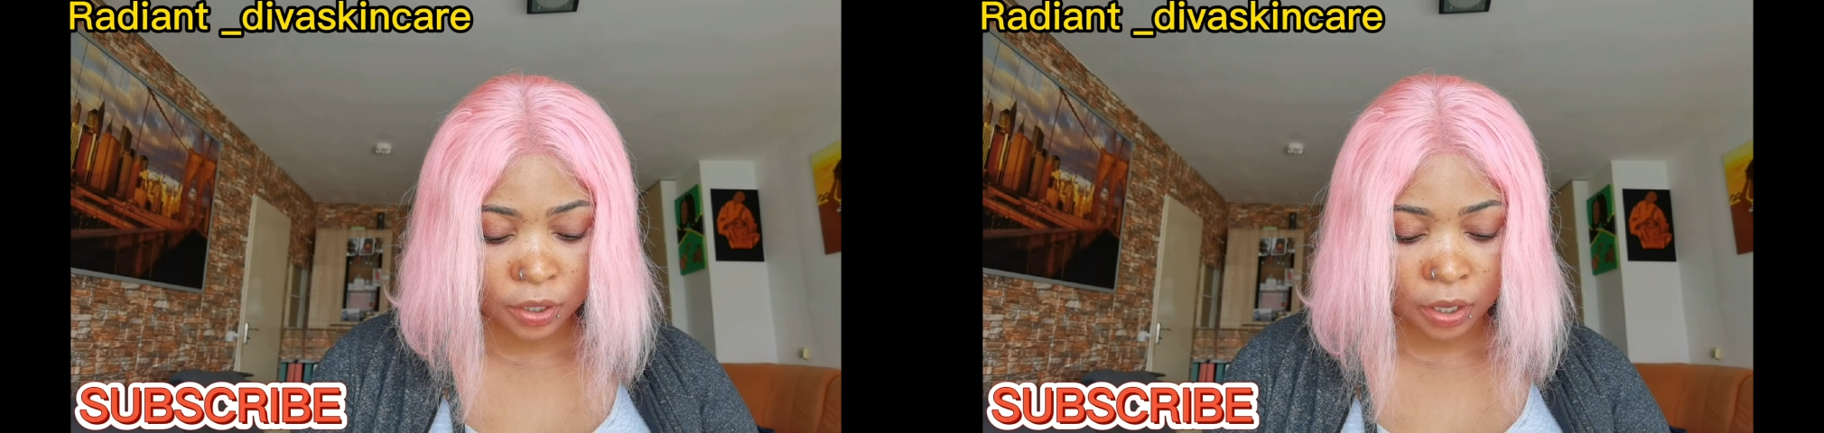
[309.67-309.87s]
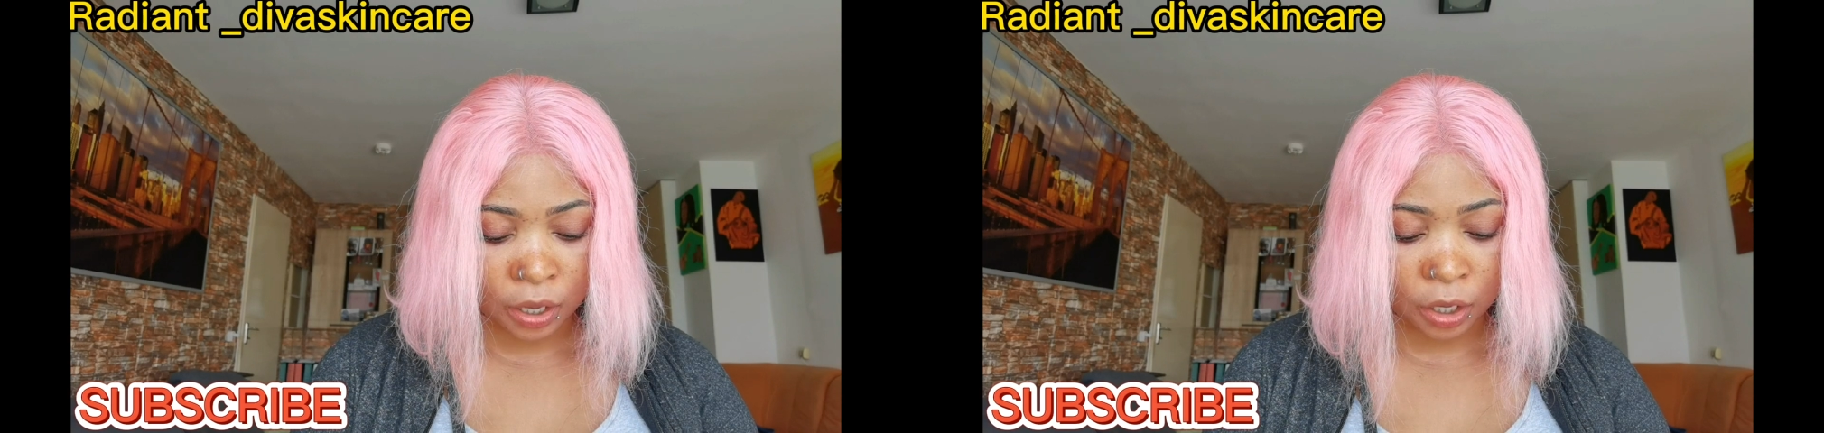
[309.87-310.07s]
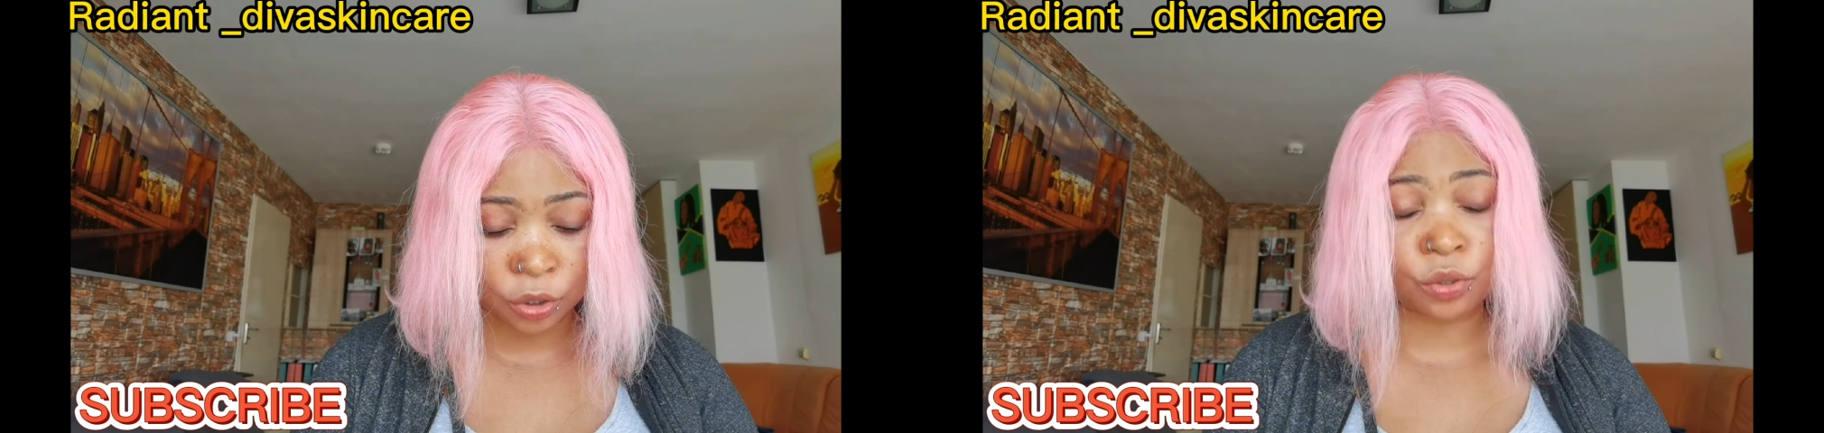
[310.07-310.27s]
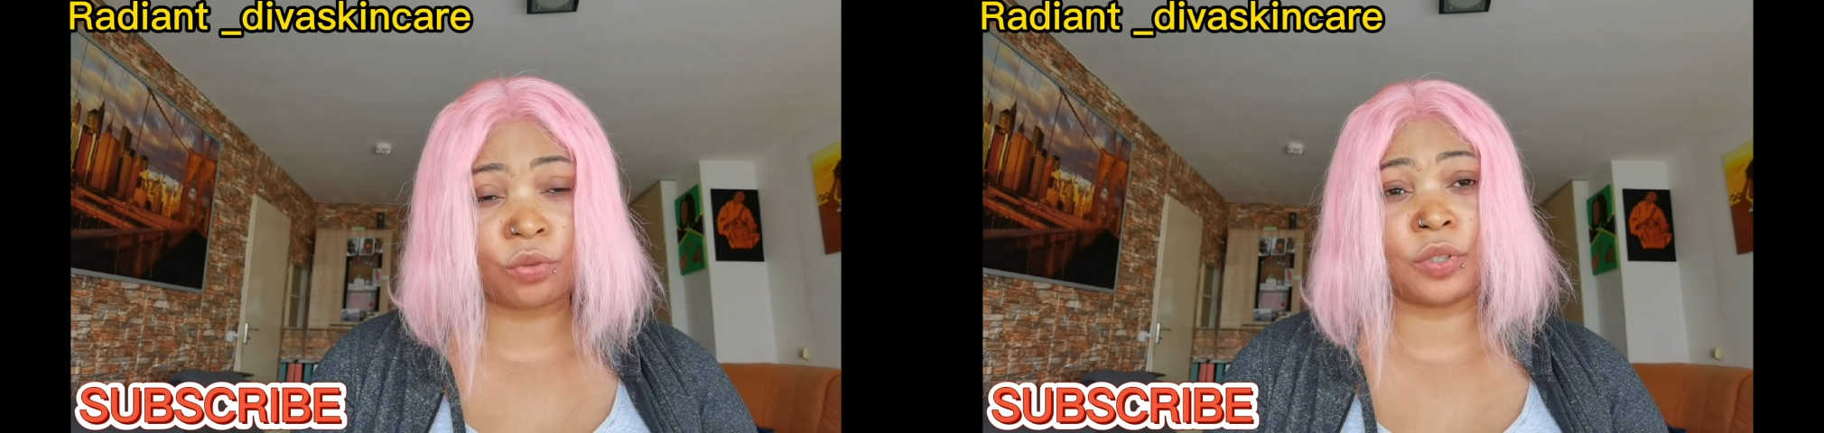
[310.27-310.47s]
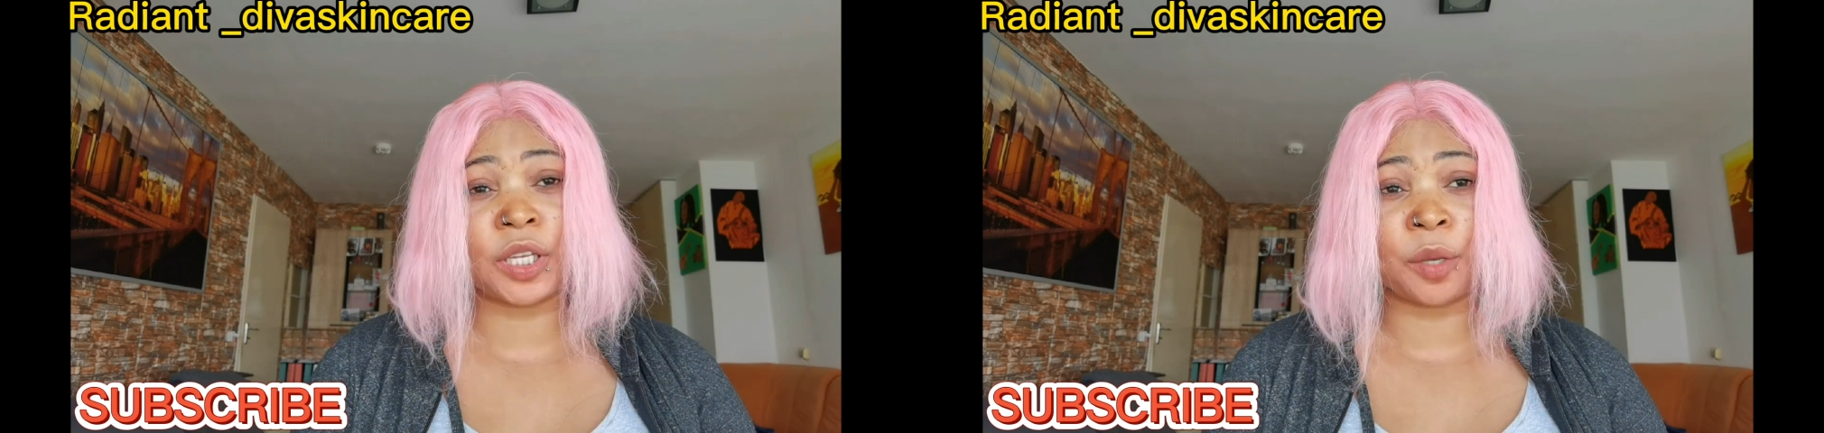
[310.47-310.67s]
2
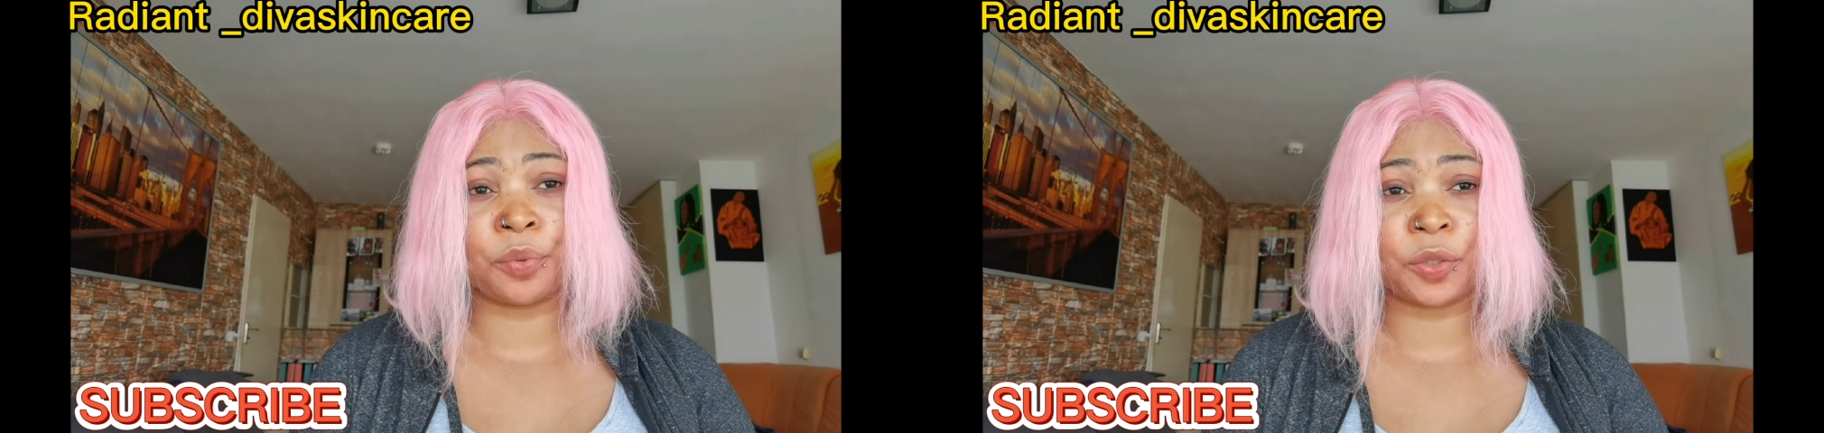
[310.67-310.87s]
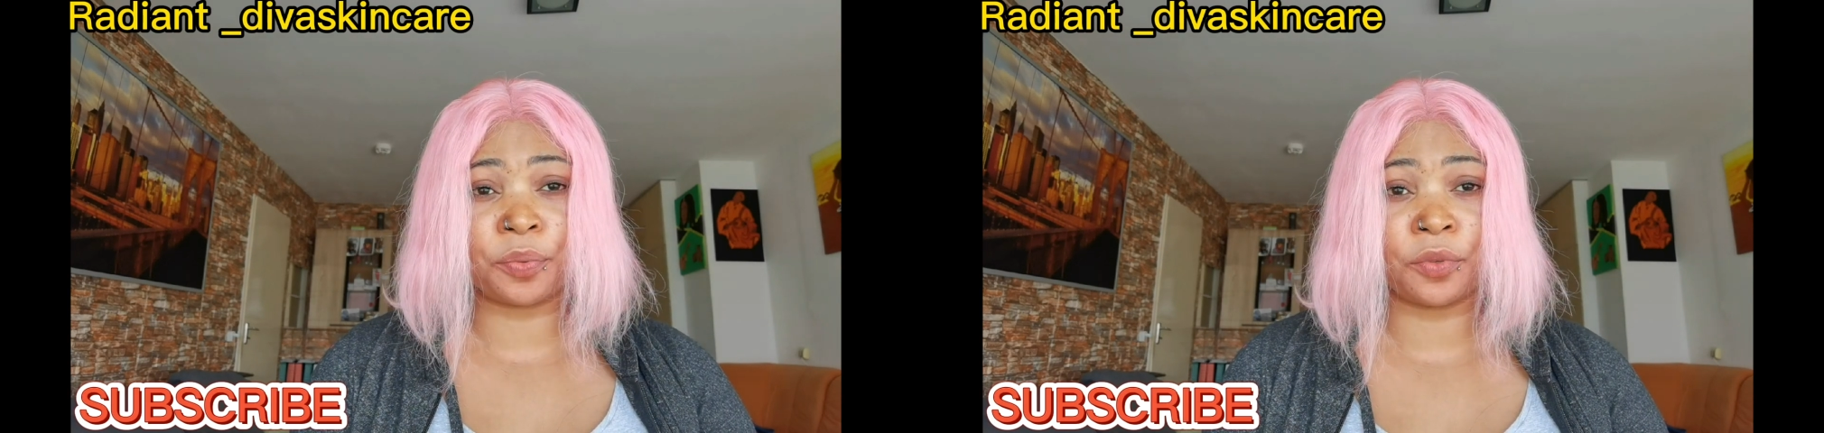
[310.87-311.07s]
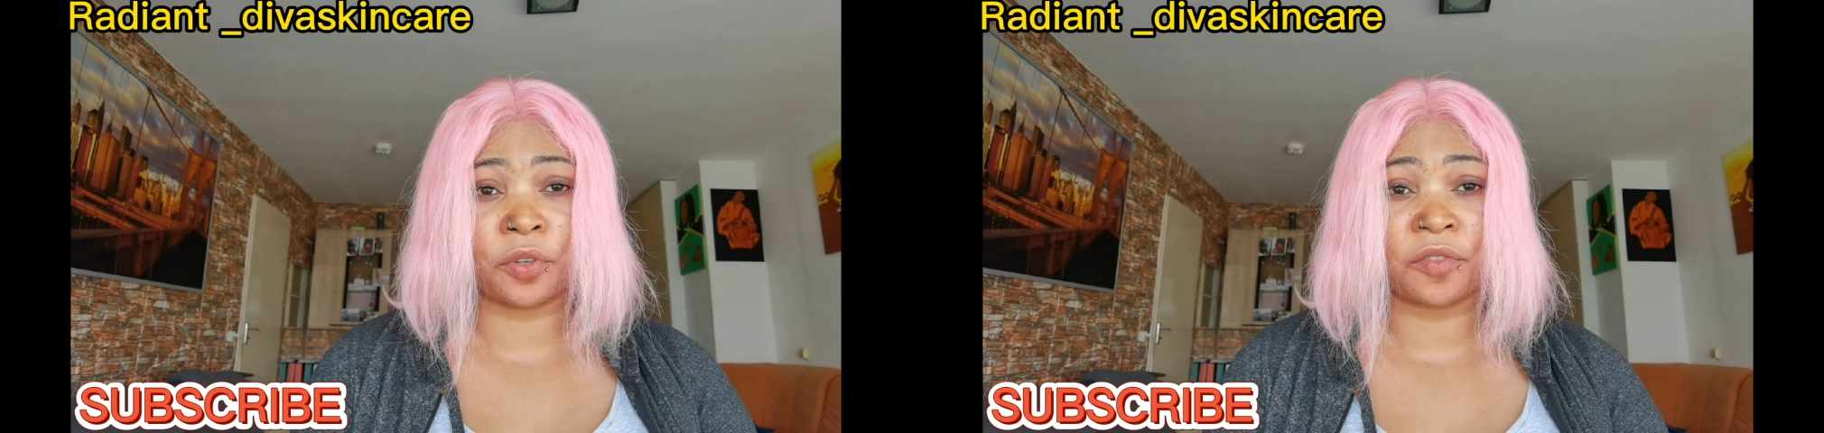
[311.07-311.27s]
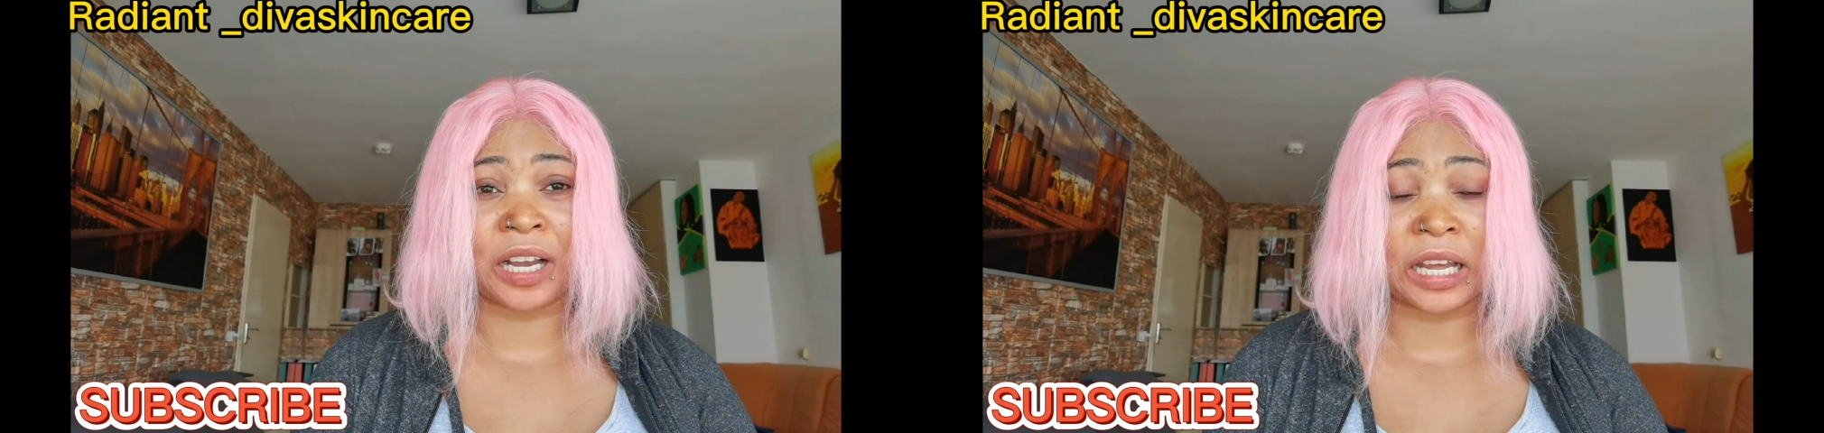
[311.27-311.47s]
tablespoons of